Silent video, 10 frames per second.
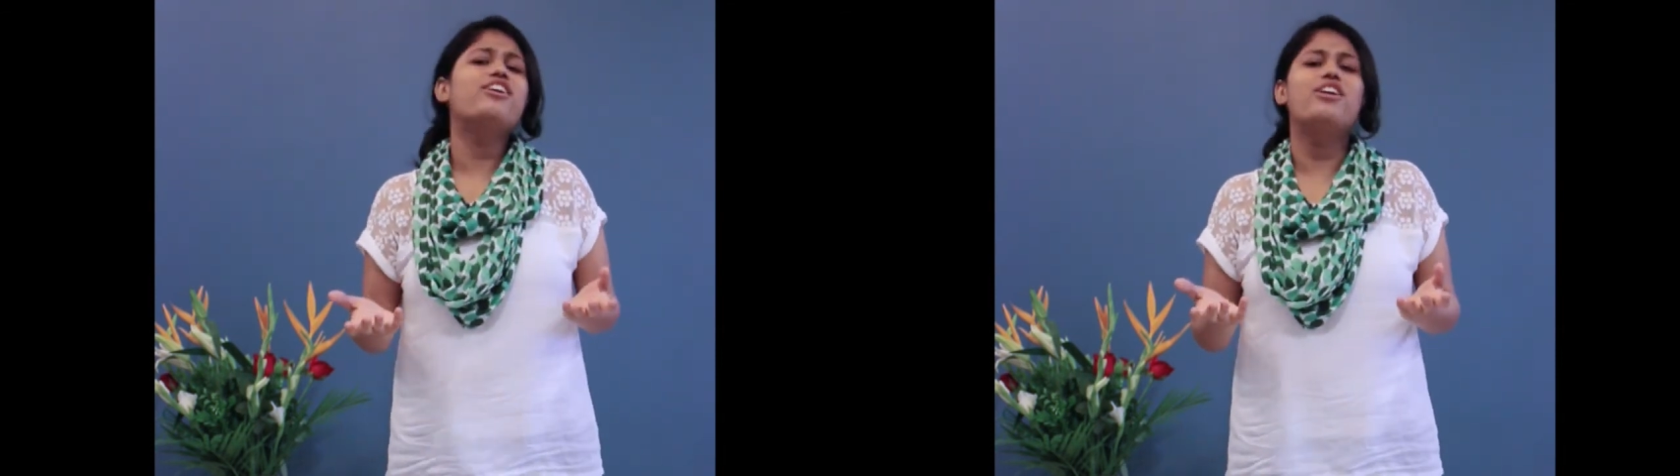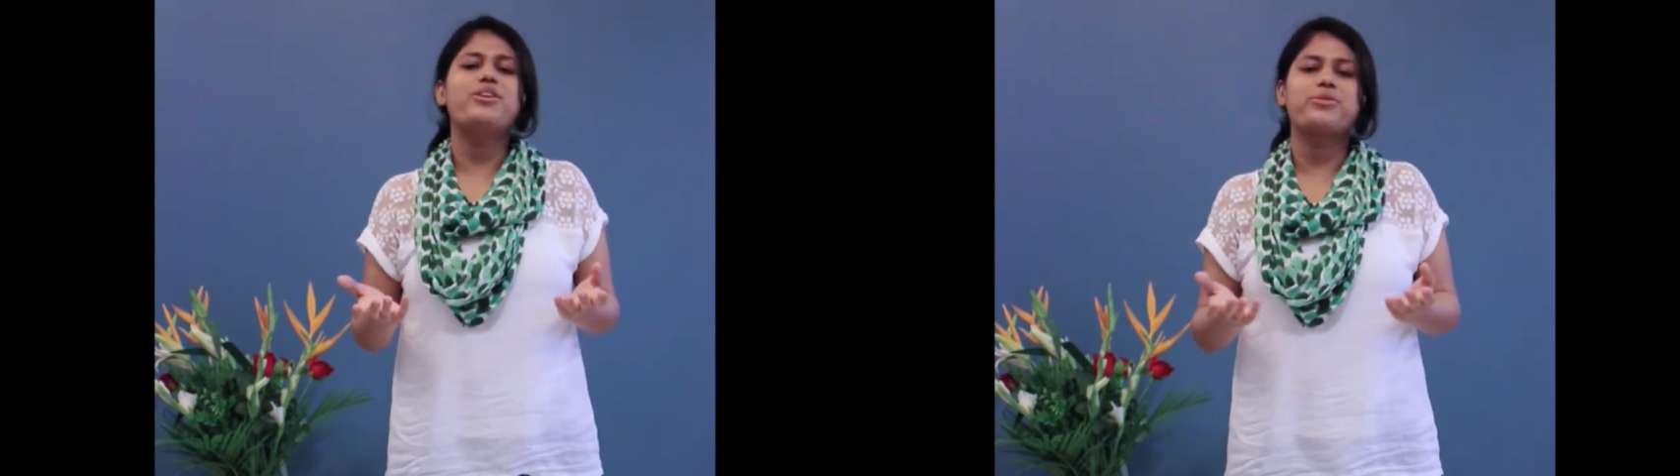
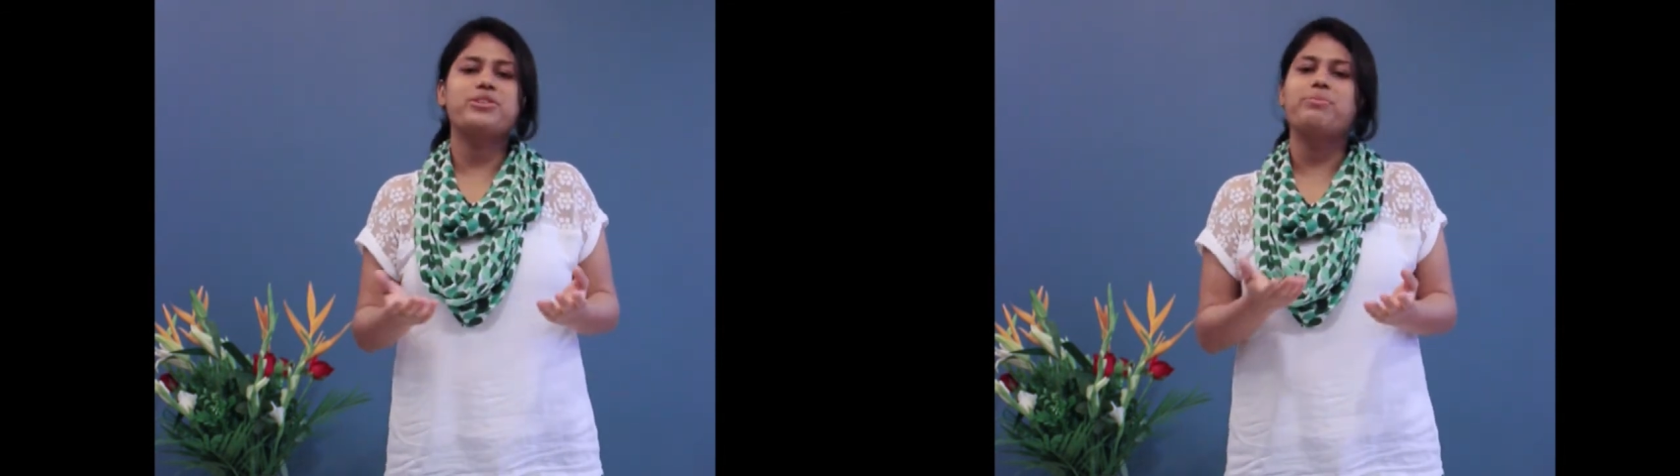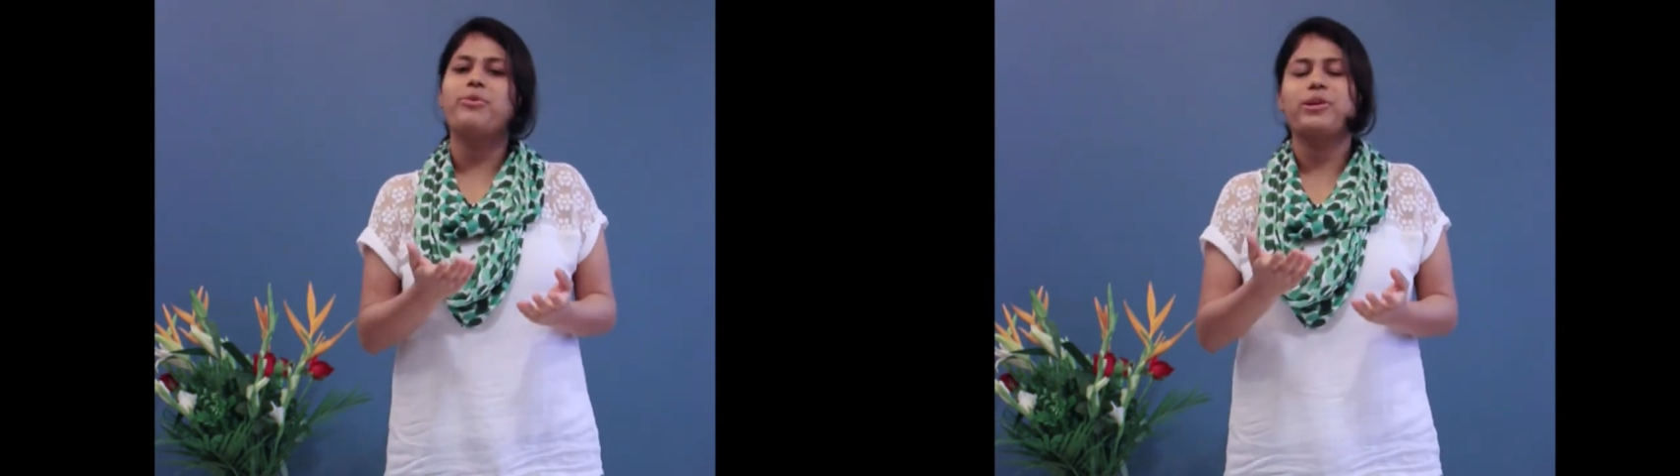girl wrote
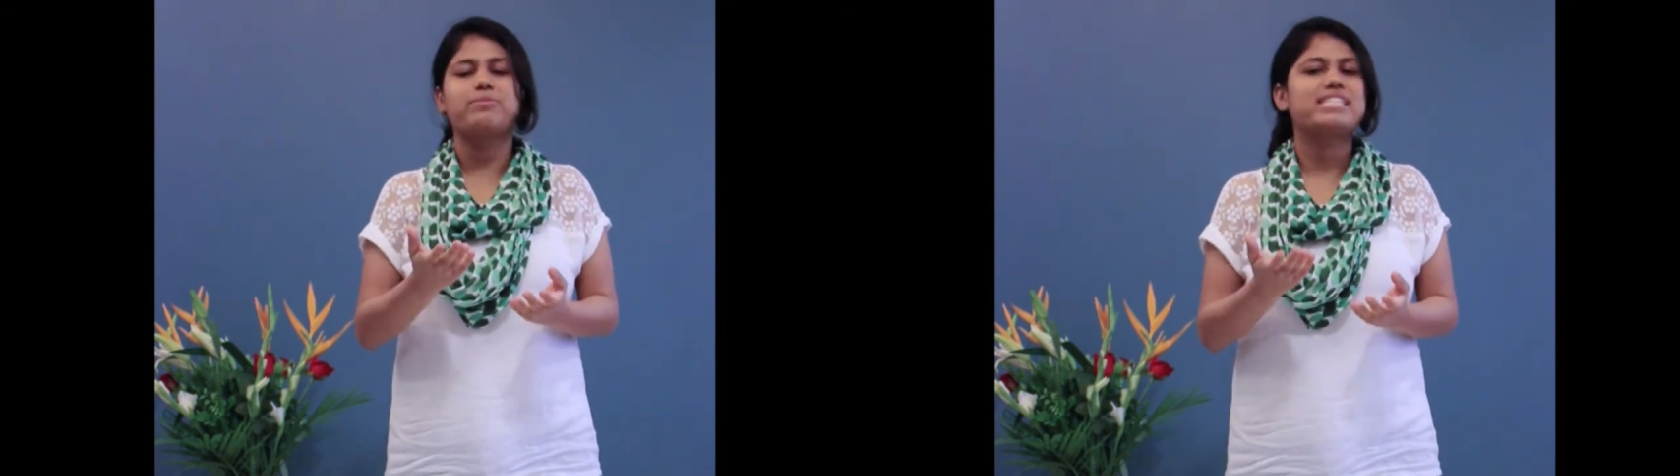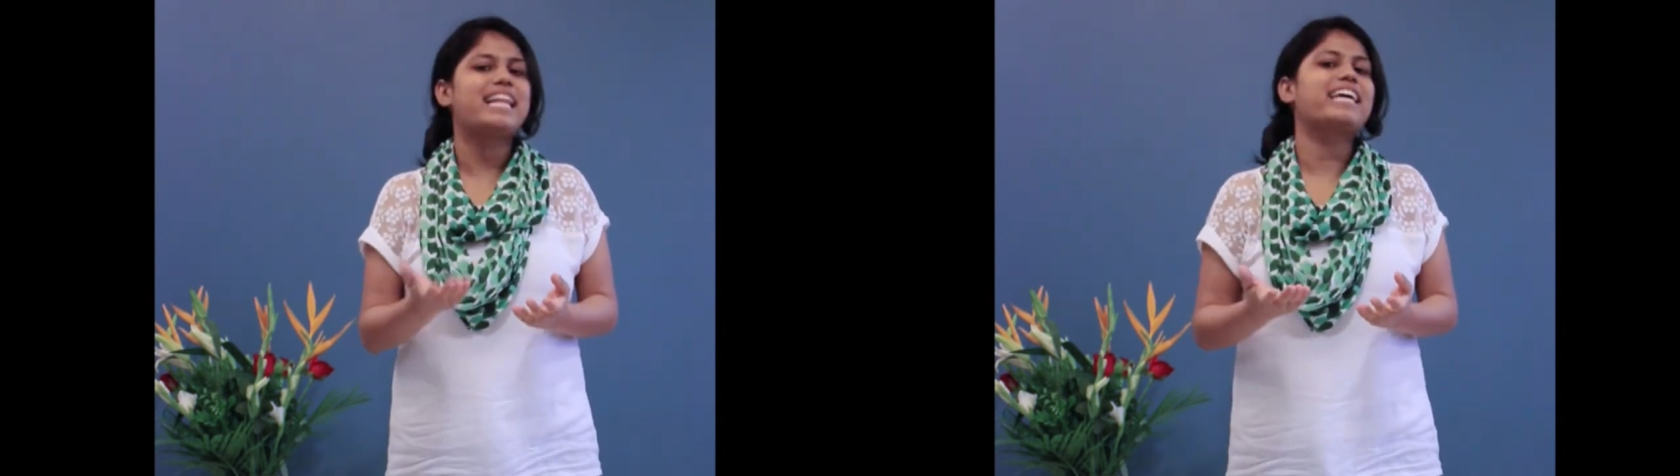her
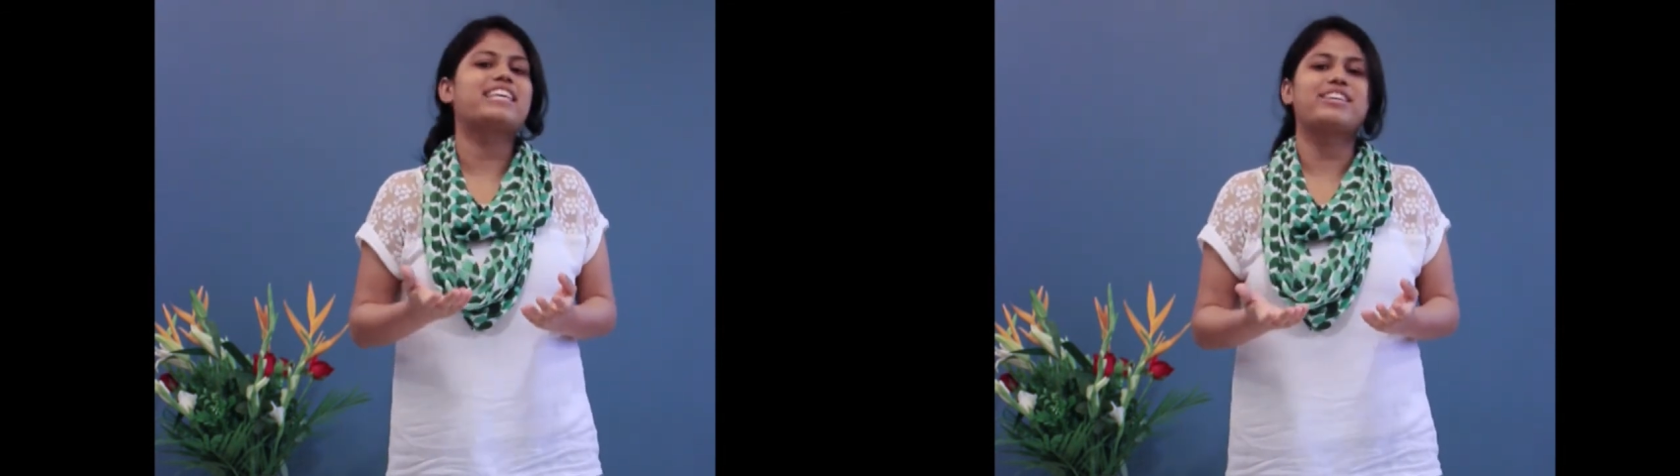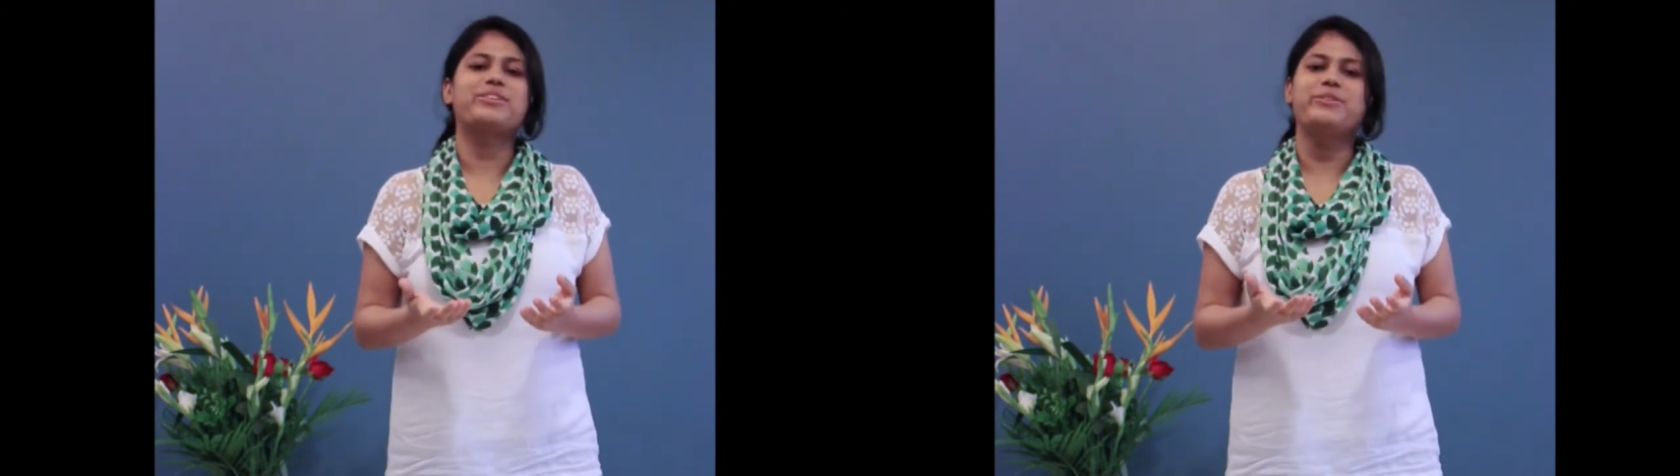poems
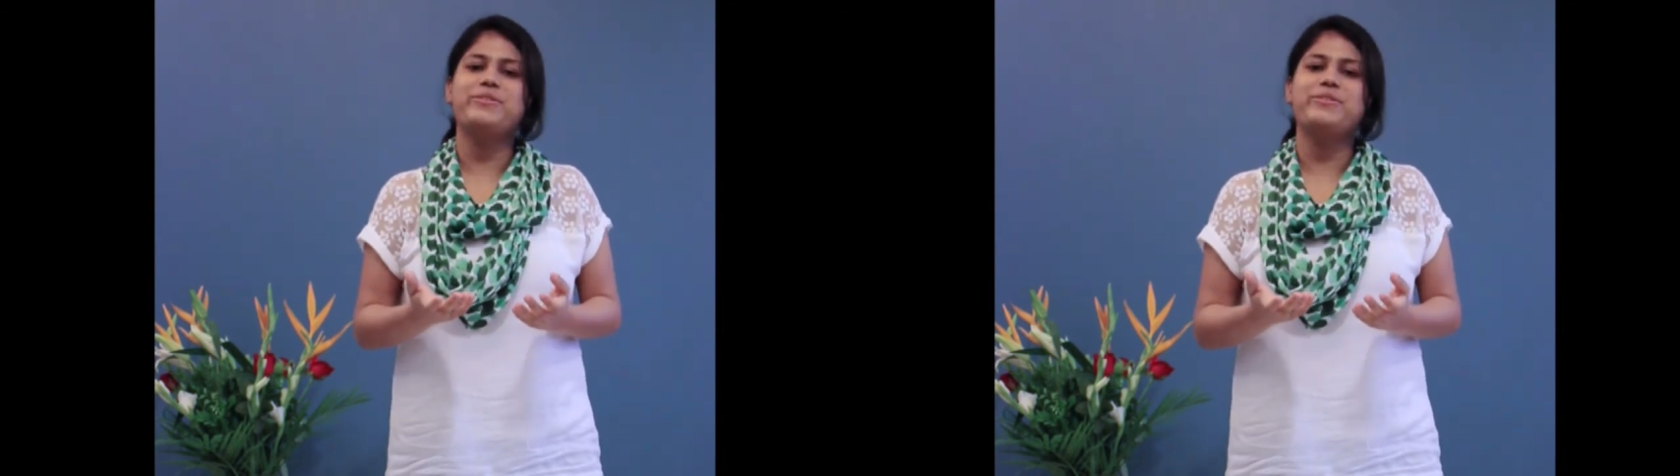like you."